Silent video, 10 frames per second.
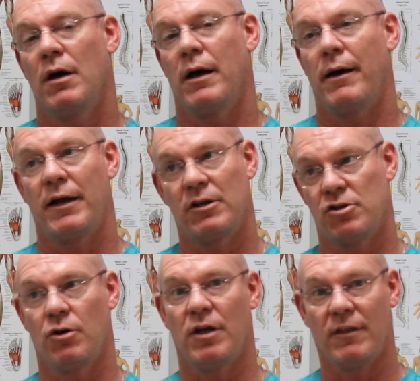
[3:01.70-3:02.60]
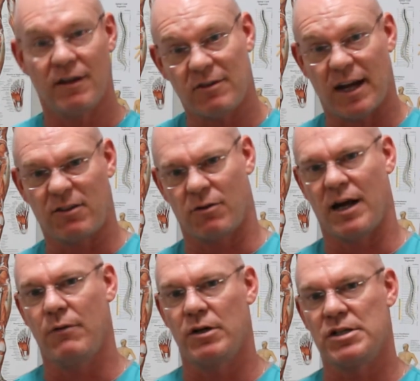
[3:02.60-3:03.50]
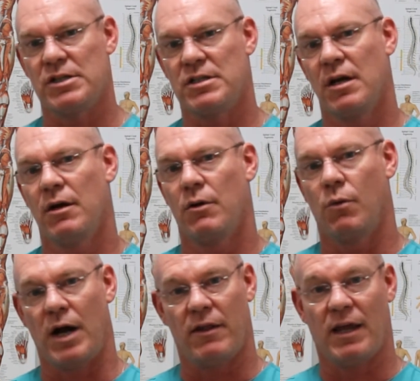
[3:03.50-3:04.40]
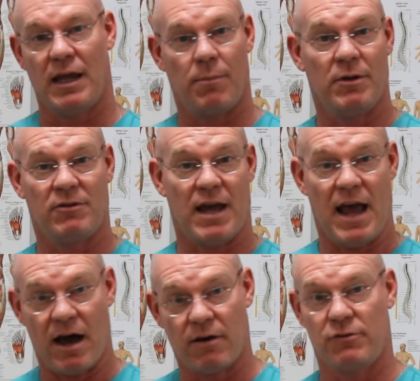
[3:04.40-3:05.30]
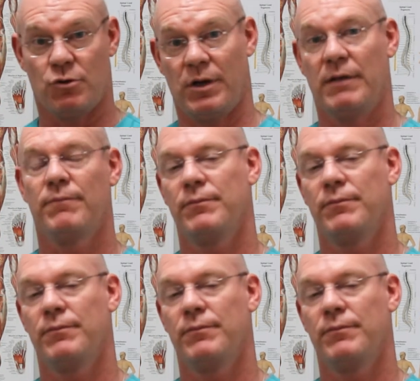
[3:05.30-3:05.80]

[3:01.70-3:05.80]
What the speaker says: I can show you this x-ray, which is where the hip is out of joint.